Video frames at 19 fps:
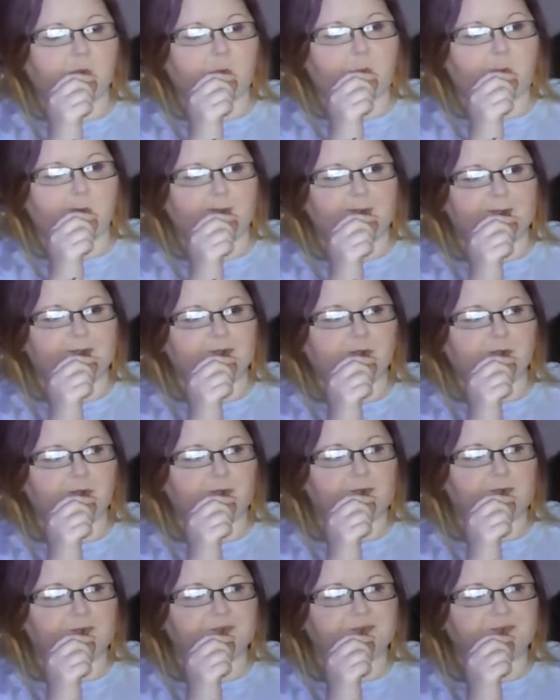Oh yes, it
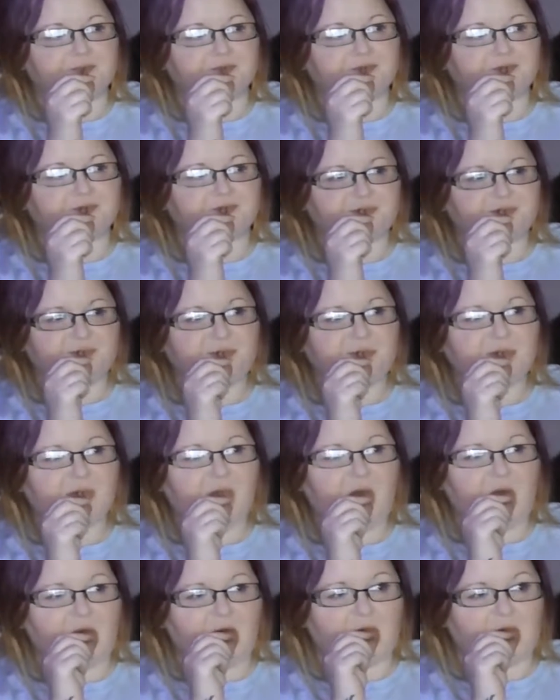says on the front, the little
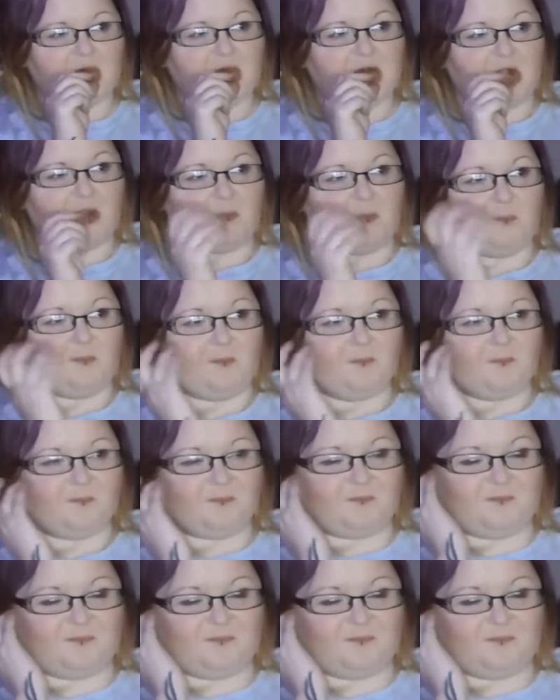sticker that says passport holder.